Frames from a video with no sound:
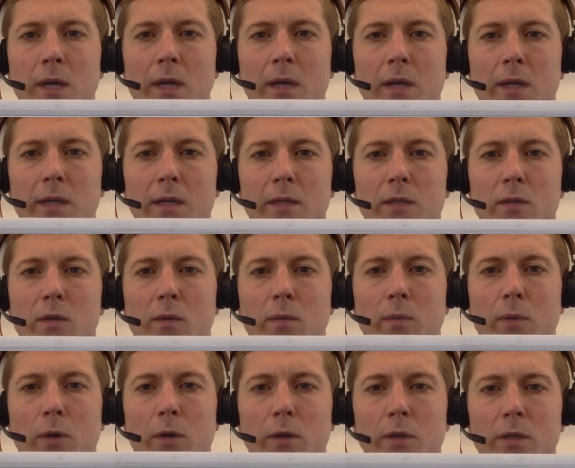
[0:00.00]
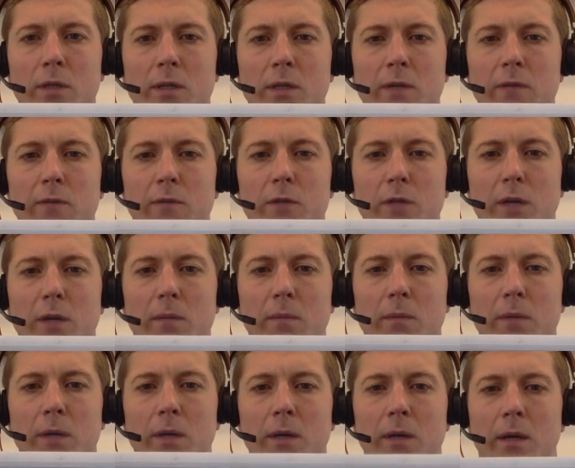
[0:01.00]
leads to a positive jump
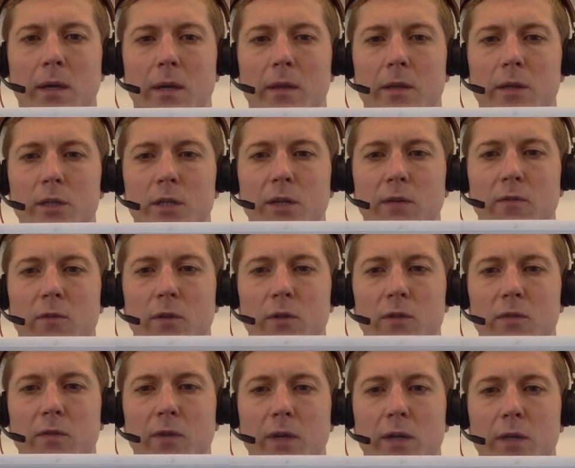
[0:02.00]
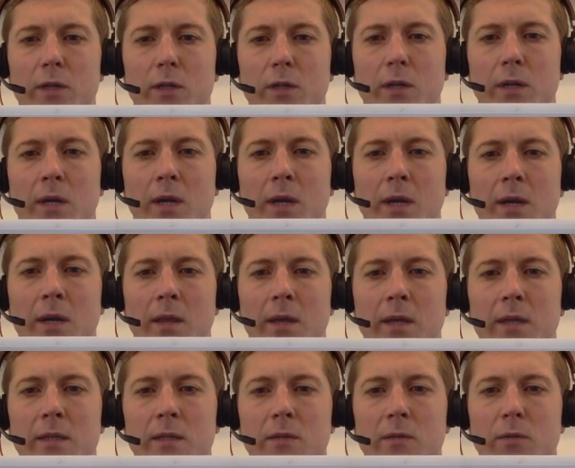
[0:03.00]
in the shear force function.
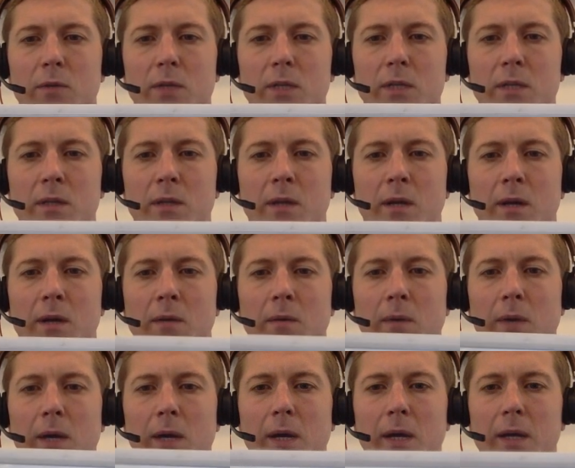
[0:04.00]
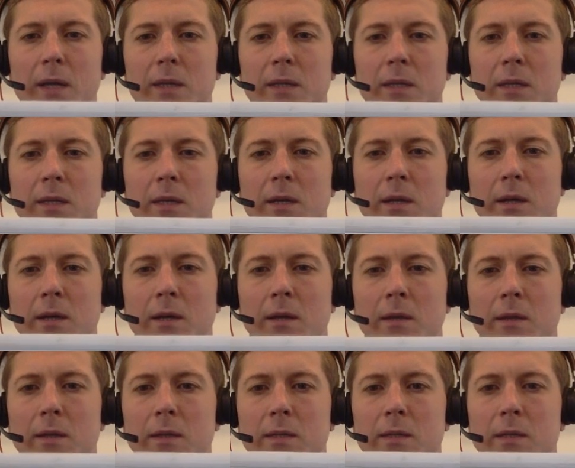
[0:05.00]
That is the reason why I had here
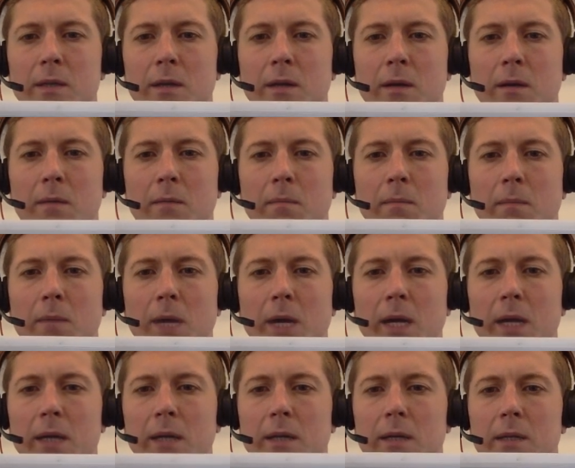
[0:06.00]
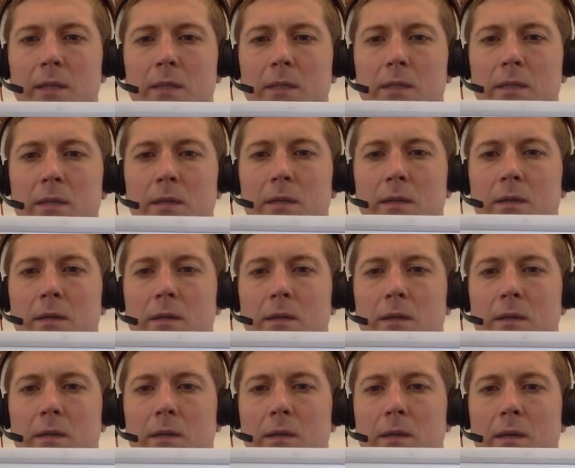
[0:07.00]
this minus
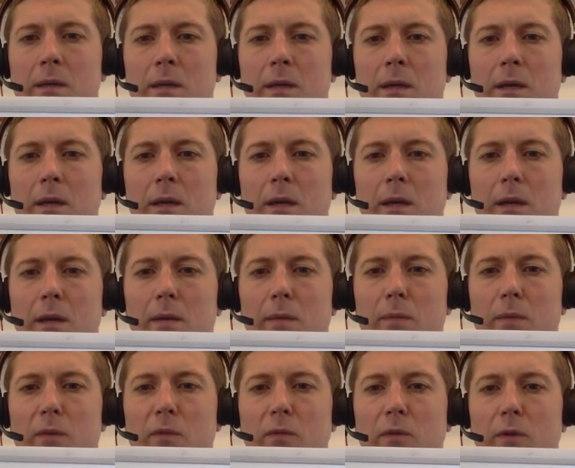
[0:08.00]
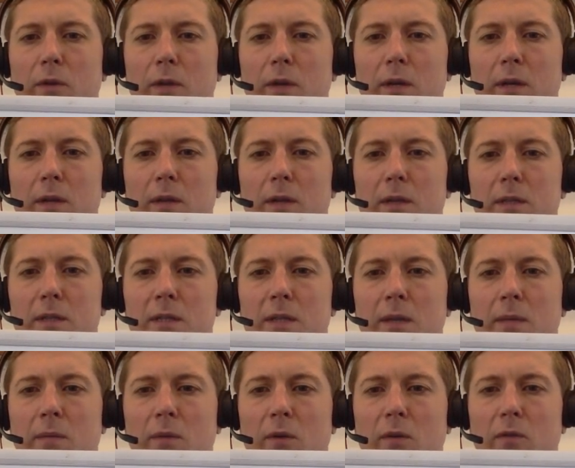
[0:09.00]
before the
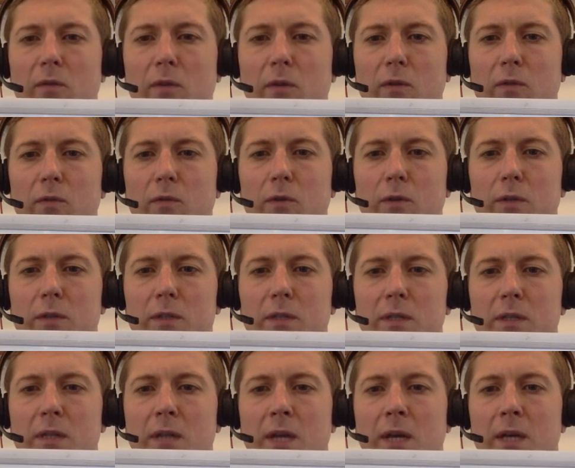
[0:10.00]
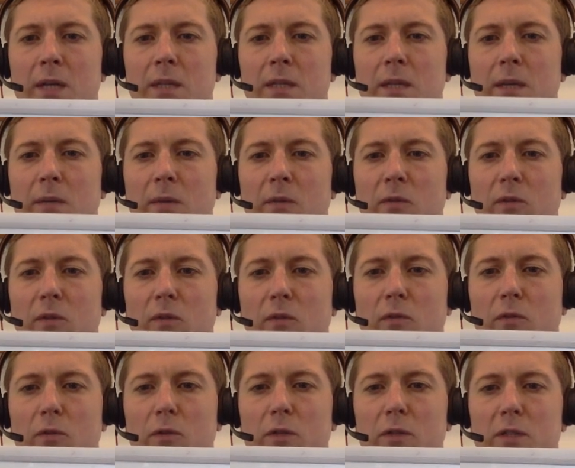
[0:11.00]
sum of all forces. Sum of all
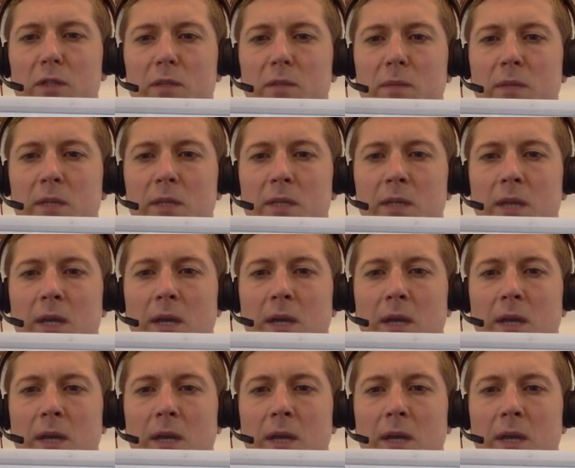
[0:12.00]
forces means